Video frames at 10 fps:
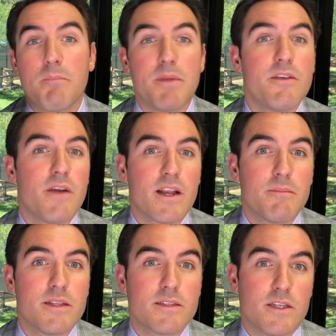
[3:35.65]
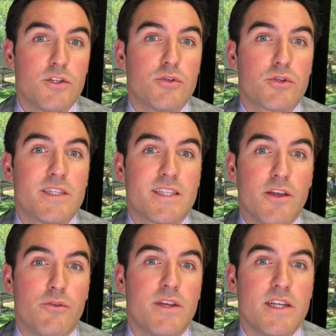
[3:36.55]
B vitamins and nutrients
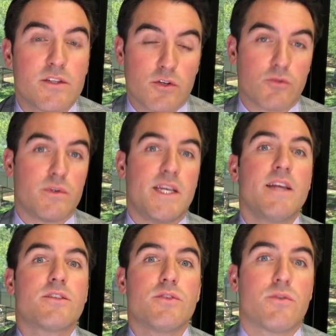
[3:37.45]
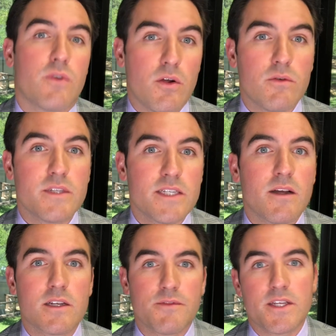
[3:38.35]
that you need to create your own
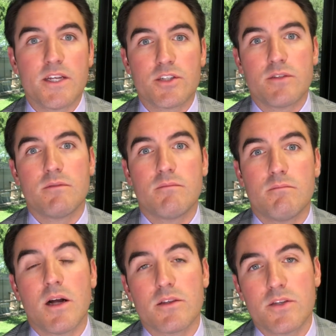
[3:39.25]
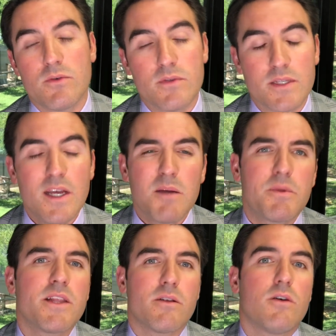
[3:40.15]
detoxification molecules,
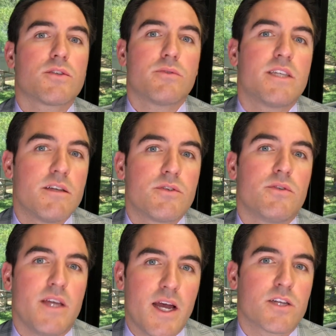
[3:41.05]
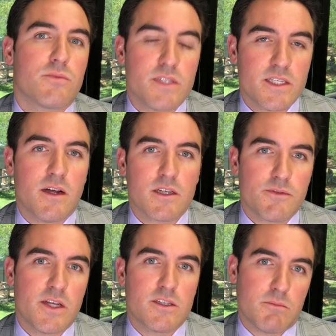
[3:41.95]
but then it also gives you the actual
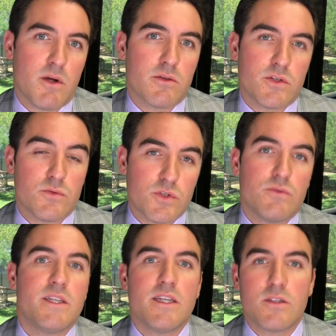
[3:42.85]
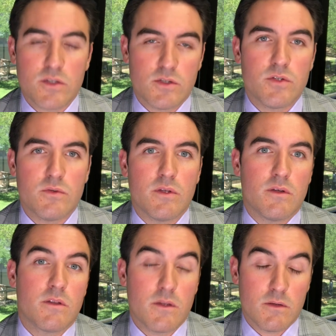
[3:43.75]
detoxification molecules you need to do
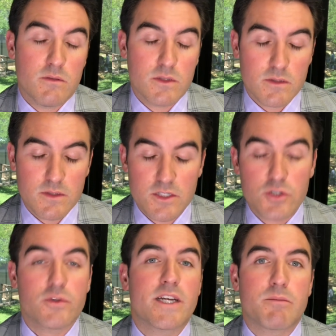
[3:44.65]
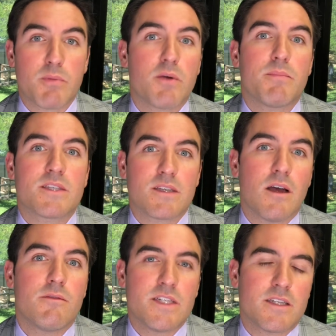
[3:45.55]
the strict purpose
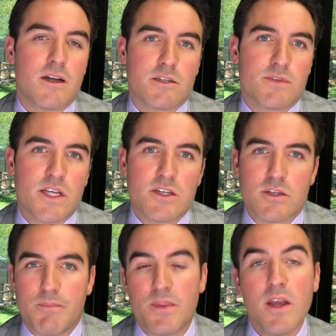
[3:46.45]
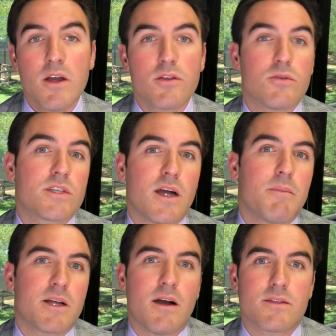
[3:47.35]
of detoxification, those
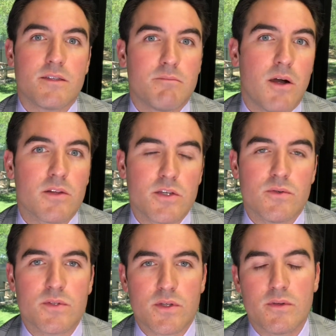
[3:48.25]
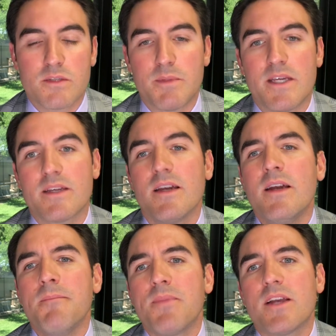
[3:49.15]
kamikaze molecules, so to speak.
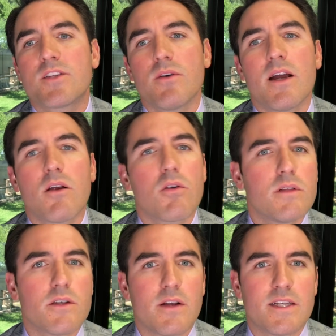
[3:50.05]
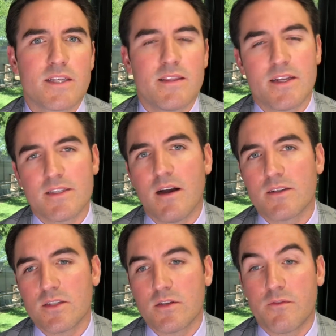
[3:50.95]
And so earlier I said that
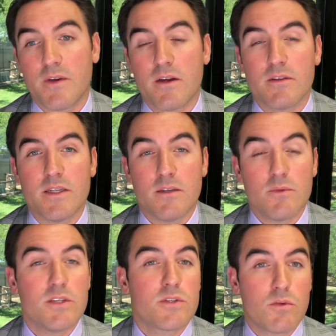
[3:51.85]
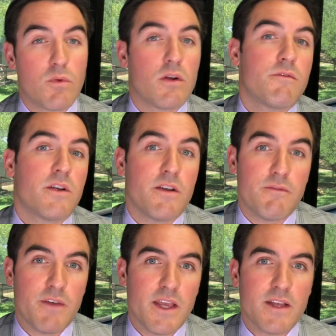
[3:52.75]
toxins are fairly, we use the word very
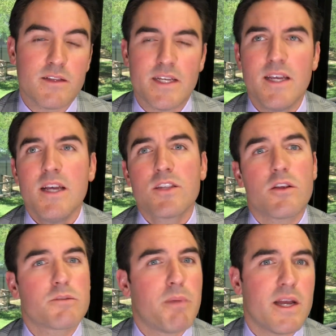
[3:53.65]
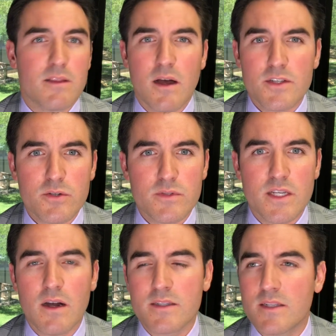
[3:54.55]
vaguely. There's biological
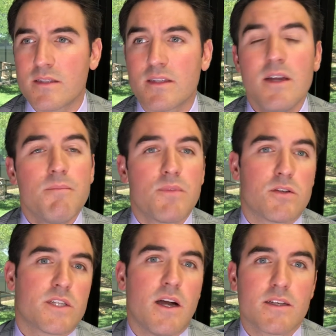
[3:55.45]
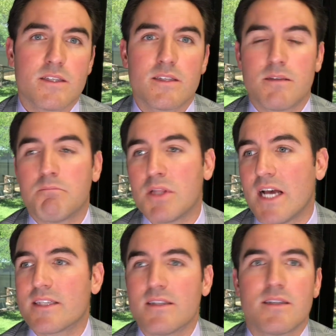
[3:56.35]
toxins, there's toxins in
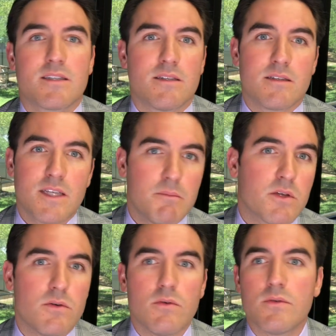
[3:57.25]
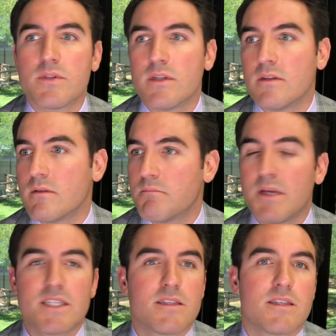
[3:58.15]
plastics and chemicals and
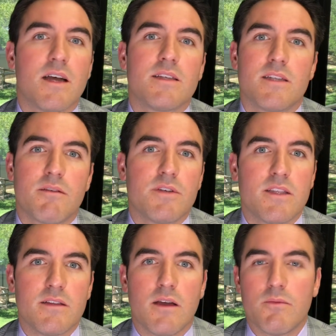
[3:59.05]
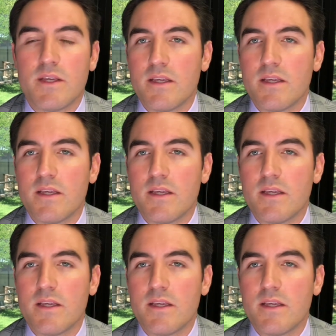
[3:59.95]
pesticides and everything that we